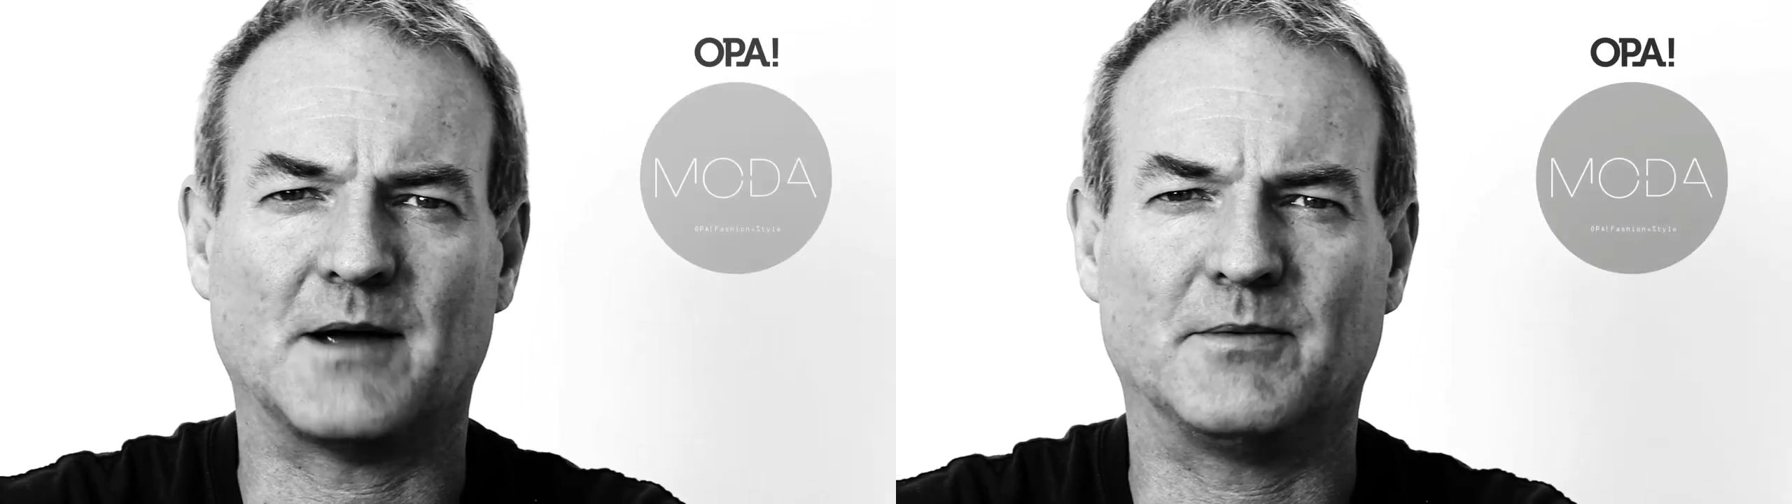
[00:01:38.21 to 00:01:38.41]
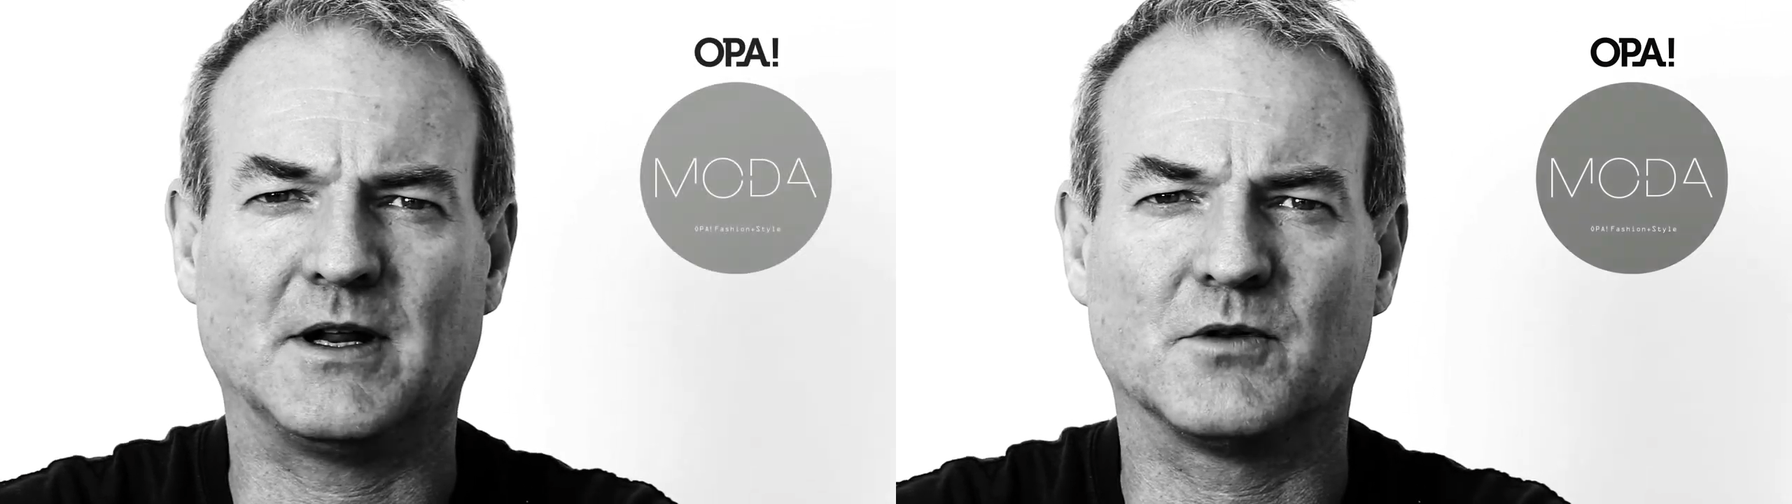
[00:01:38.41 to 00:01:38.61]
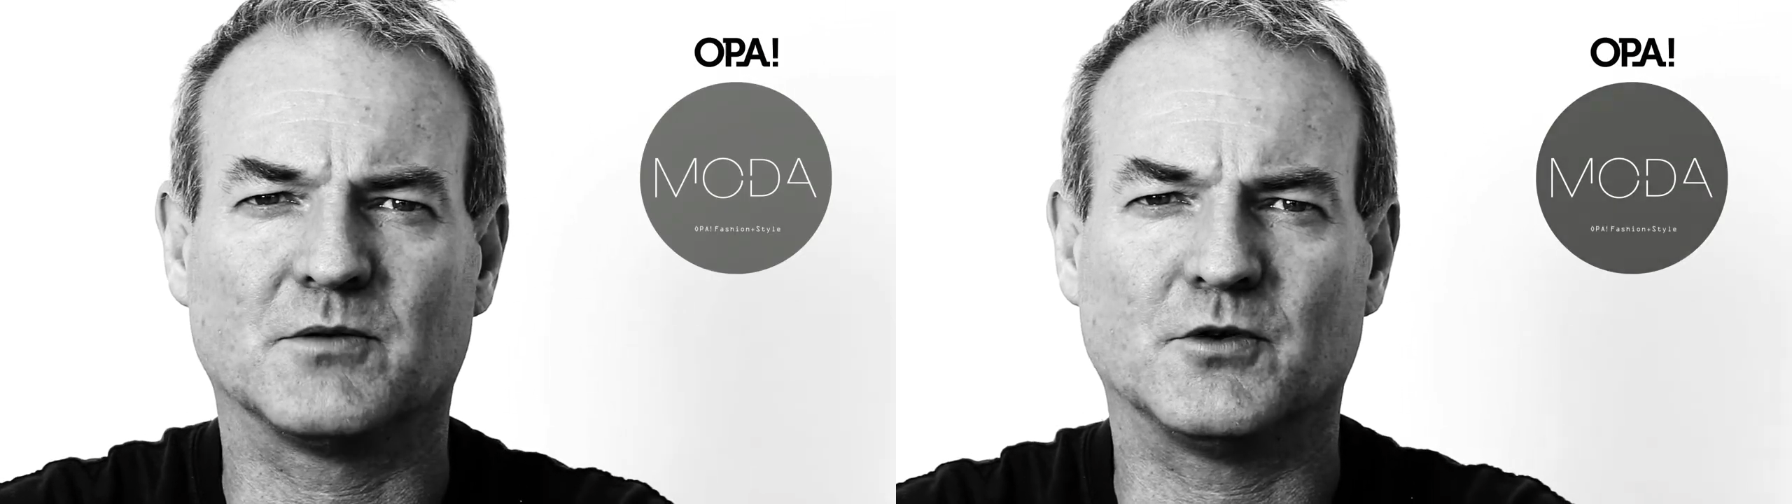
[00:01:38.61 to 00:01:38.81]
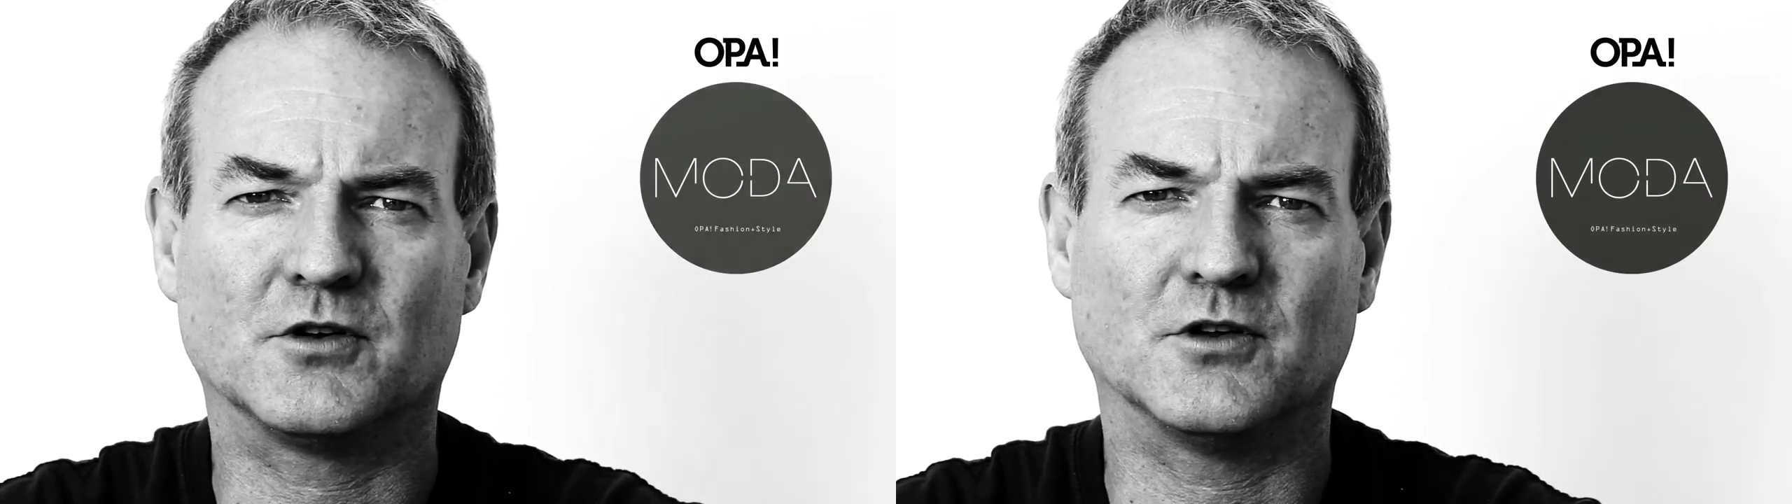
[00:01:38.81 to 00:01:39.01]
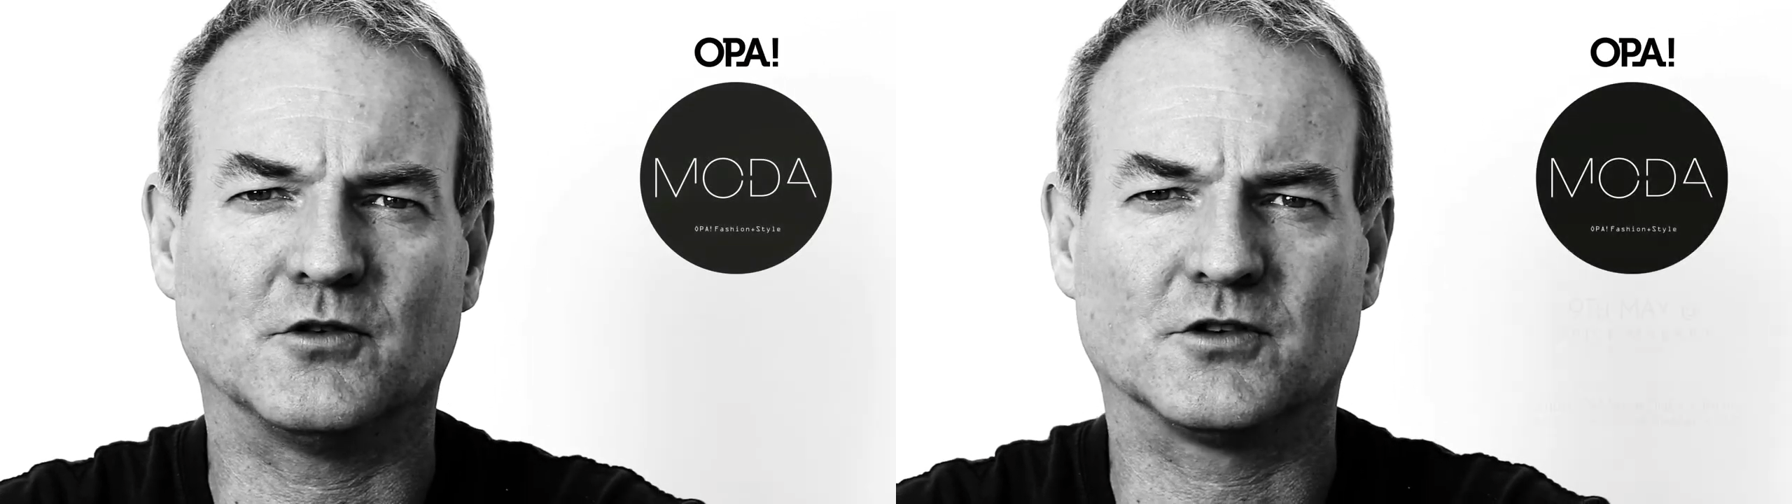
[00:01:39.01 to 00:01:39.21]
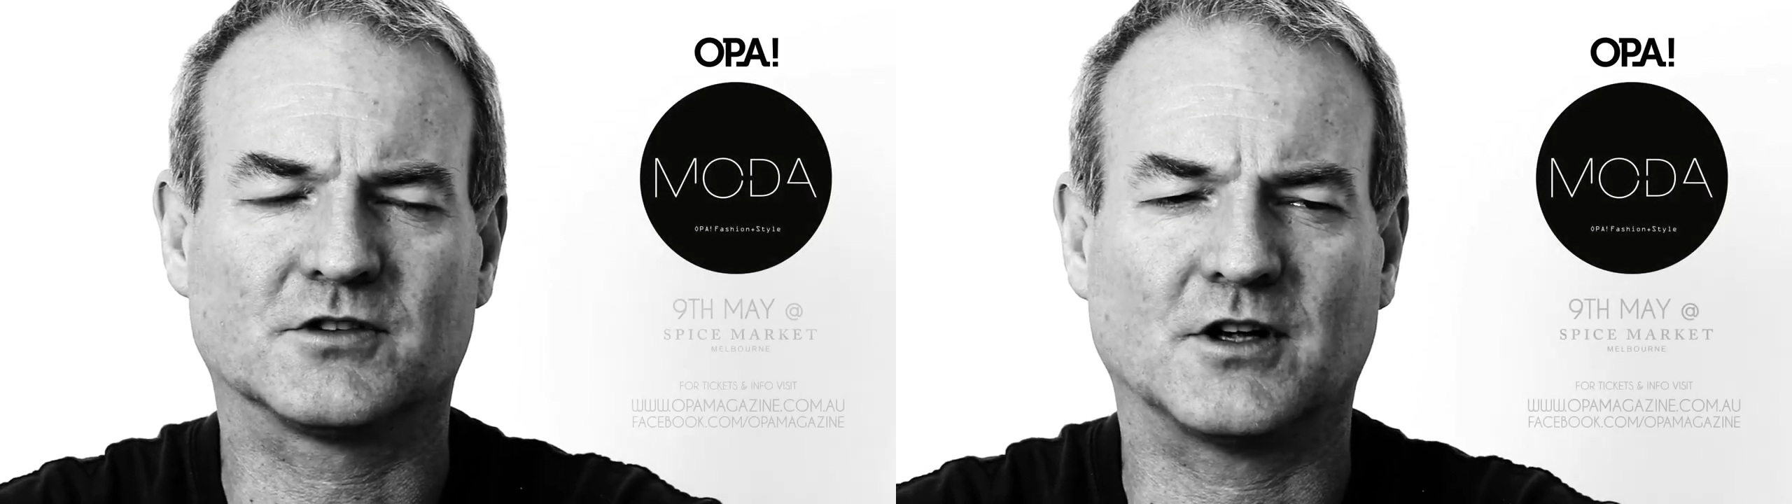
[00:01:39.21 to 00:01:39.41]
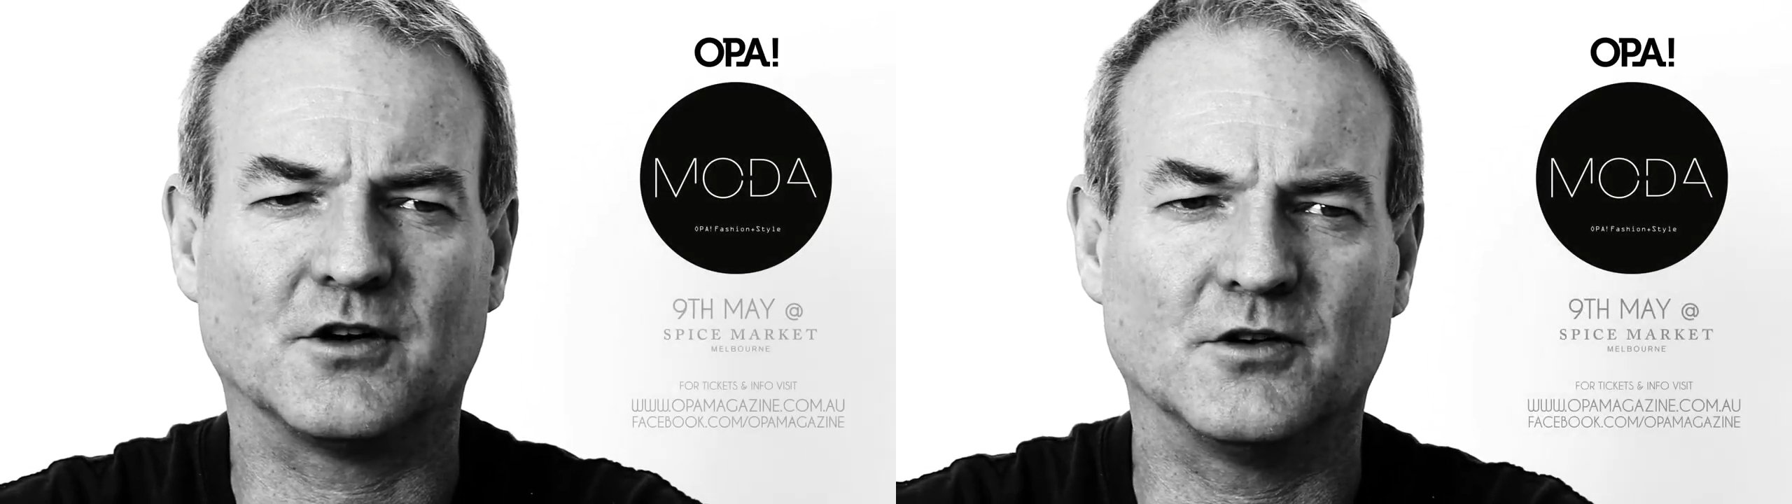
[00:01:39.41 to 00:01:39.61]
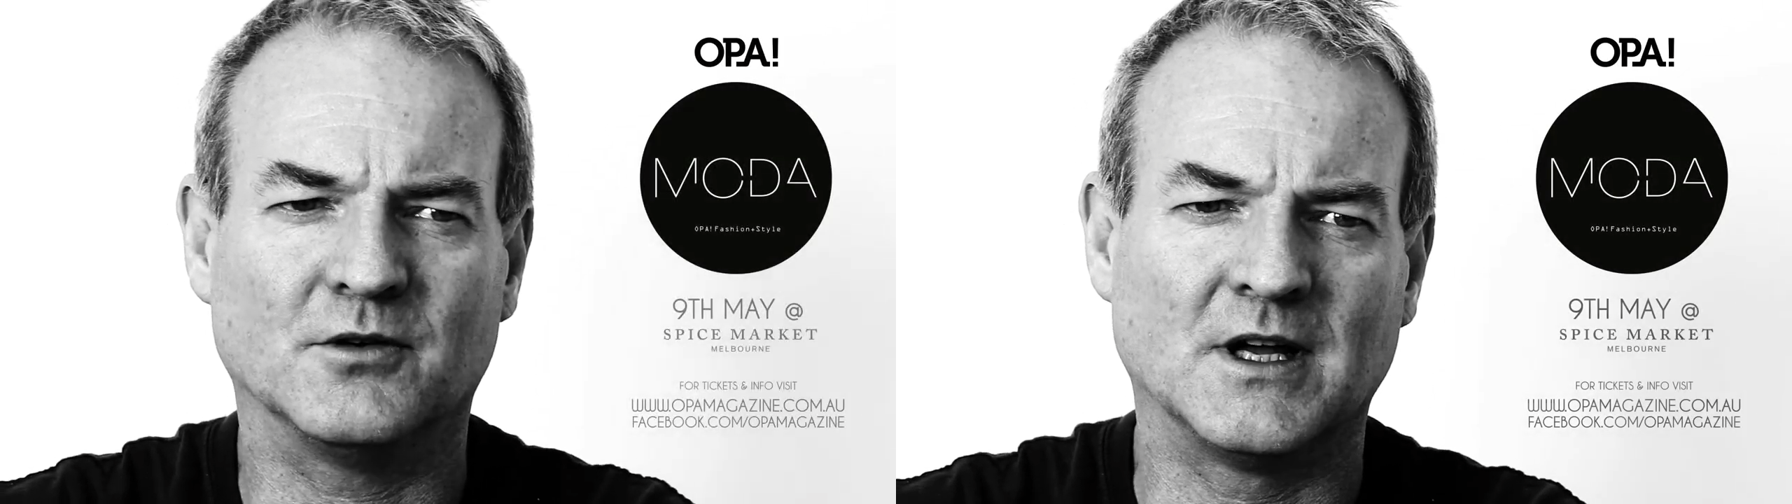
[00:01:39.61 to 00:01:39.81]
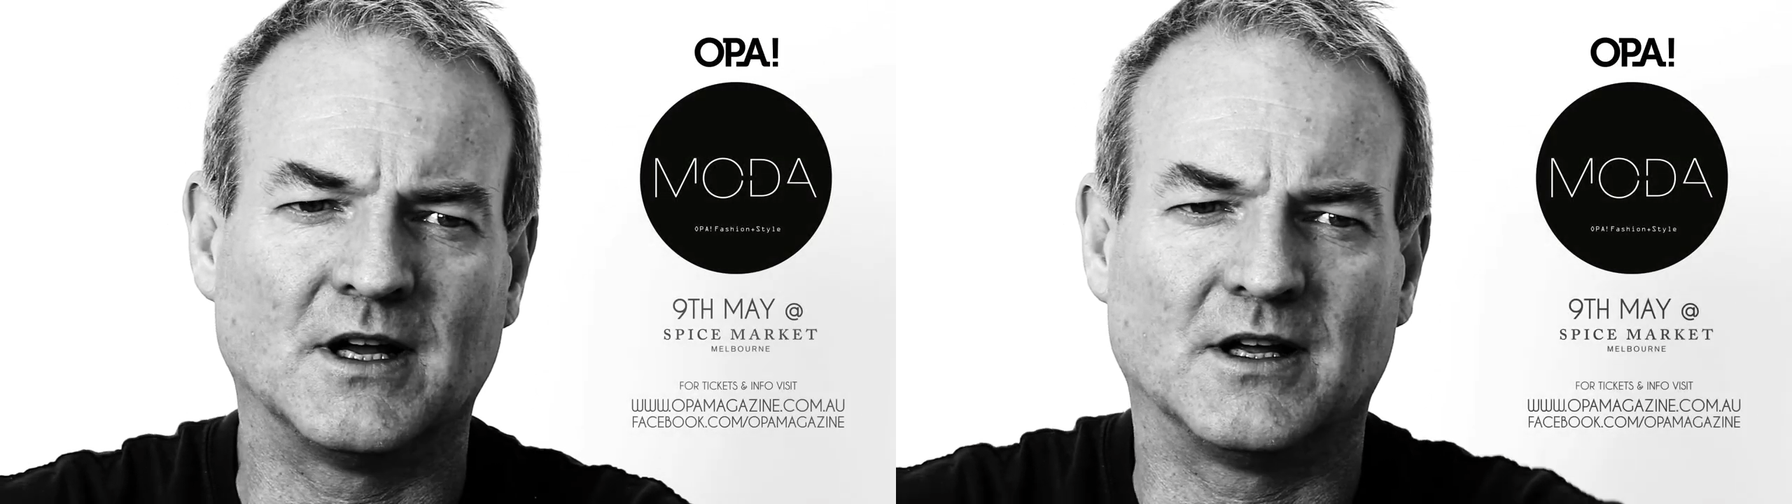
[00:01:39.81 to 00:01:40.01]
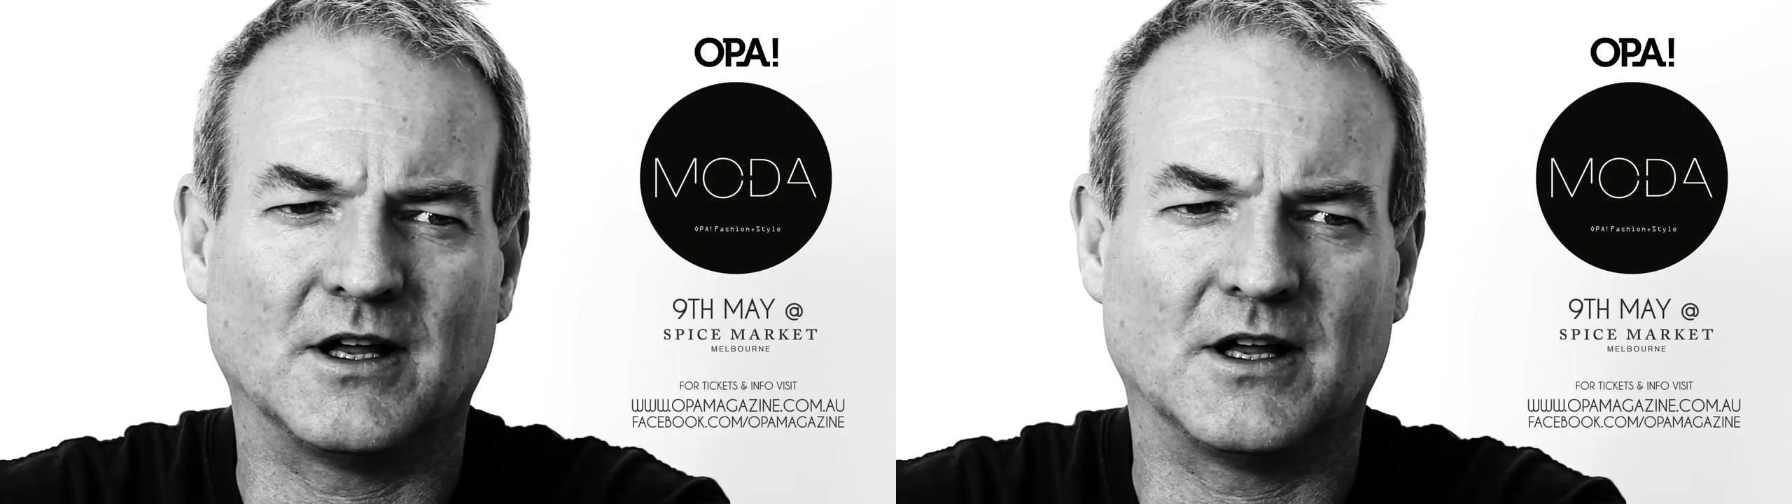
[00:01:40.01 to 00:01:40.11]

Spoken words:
happening with the book, and also,